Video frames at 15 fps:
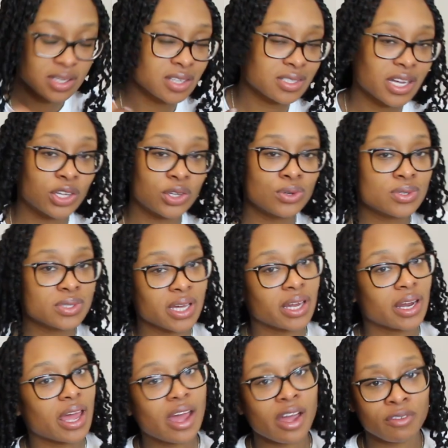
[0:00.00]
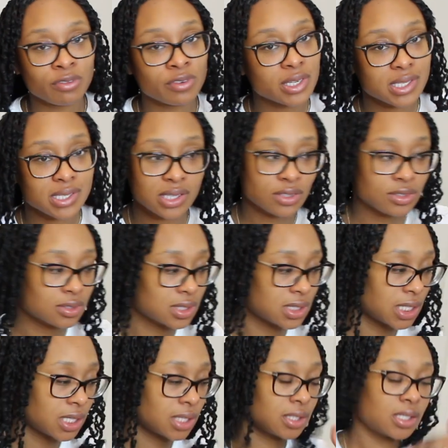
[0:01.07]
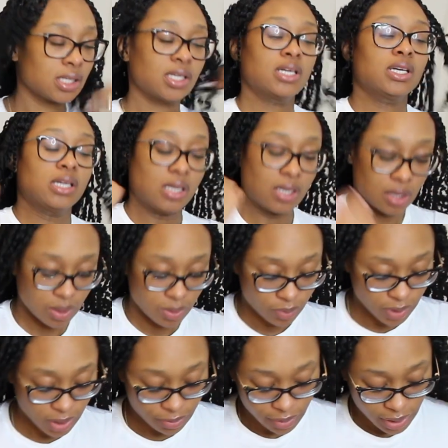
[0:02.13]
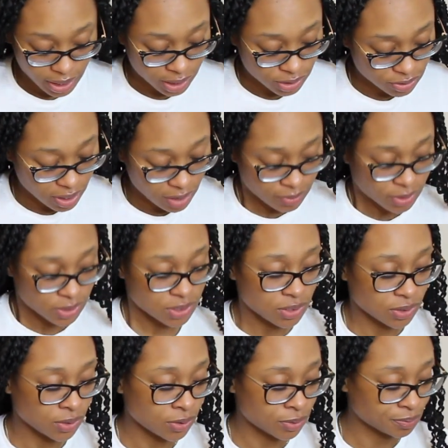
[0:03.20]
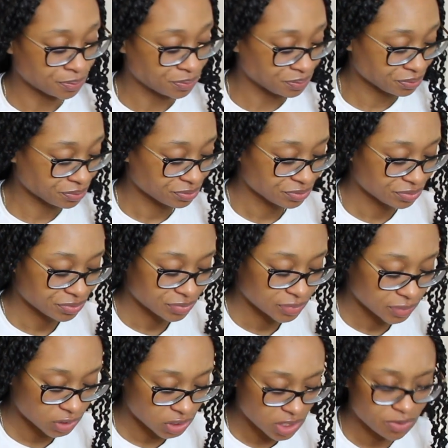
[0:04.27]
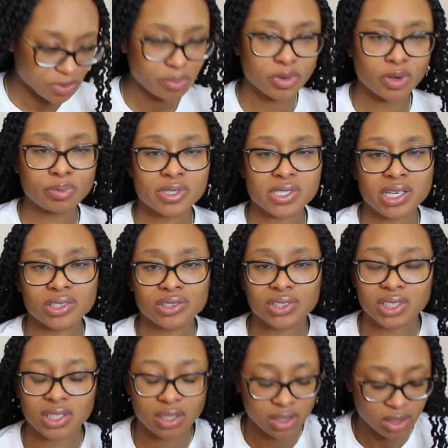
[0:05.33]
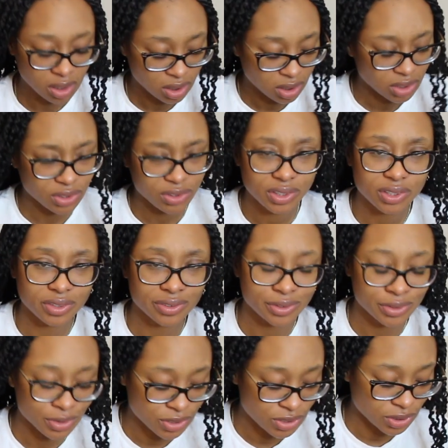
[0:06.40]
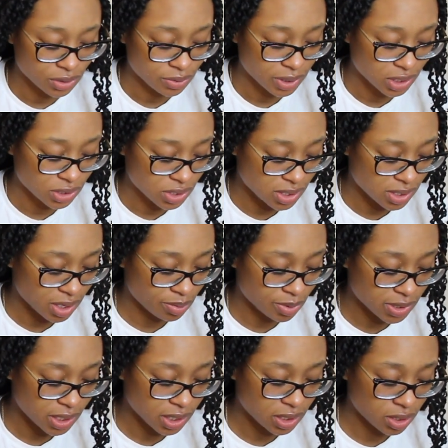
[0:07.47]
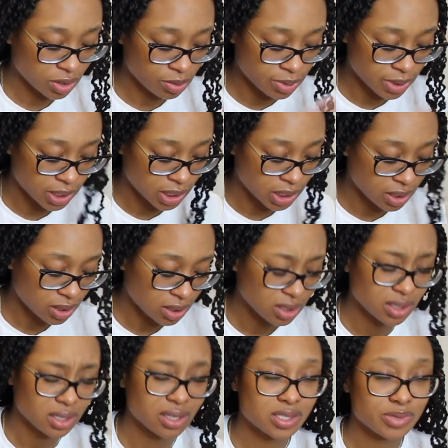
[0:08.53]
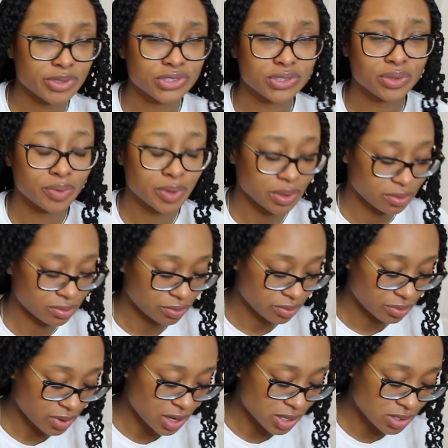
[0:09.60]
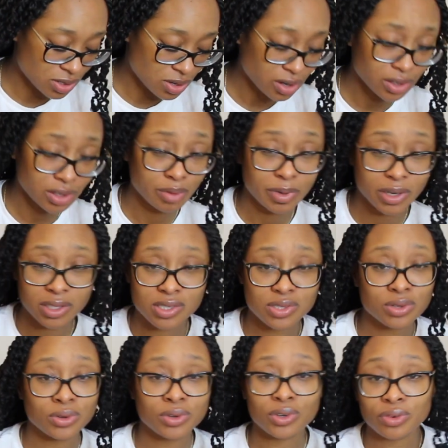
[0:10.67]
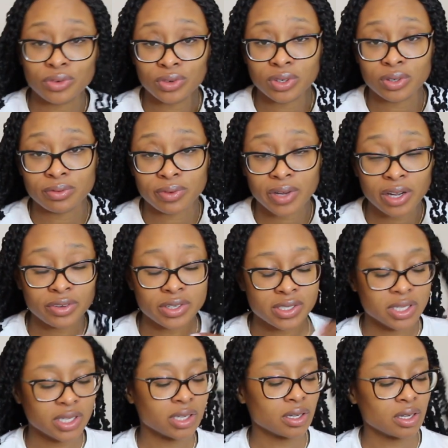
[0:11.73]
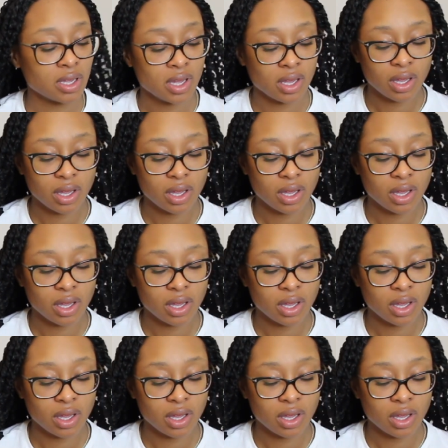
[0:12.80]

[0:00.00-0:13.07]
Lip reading: because I use that every single day whenever I travel. So just for more protection. You're on a cruise, so you want to just like protect your body, especially with us talking about this whole coronavirus thing.